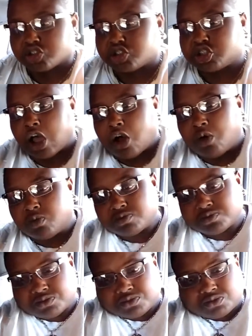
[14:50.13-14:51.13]
So,
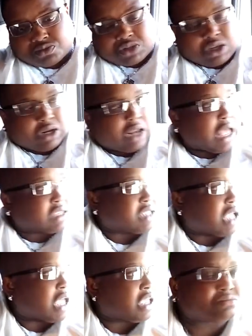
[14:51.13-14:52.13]

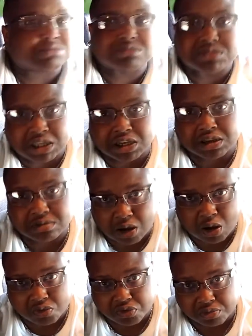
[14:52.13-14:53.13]
last night did it
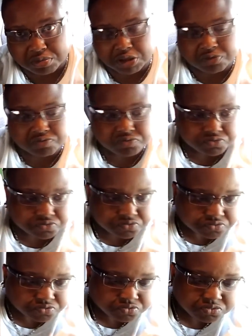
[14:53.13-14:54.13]
all for me.
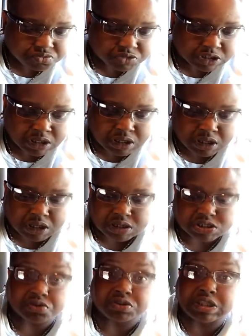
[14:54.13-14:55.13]

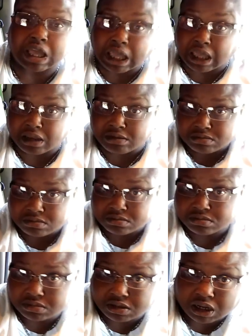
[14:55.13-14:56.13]
So then
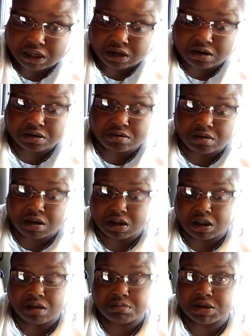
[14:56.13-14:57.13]
I get on the
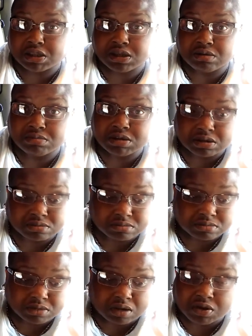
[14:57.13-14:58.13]
Qualcomm and I tell them, look,
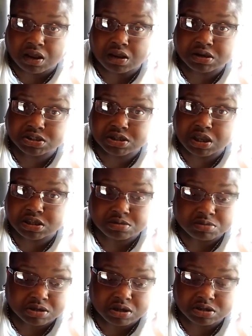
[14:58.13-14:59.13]
I've called the
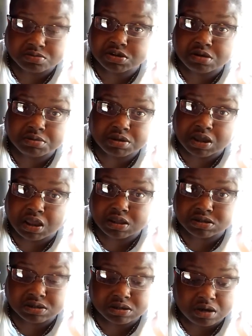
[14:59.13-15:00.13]
customer. The customer told me they're
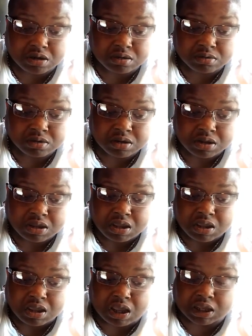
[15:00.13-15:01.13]
canceling the load.
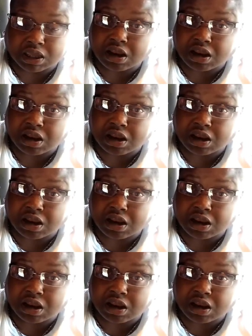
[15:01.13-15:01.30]
I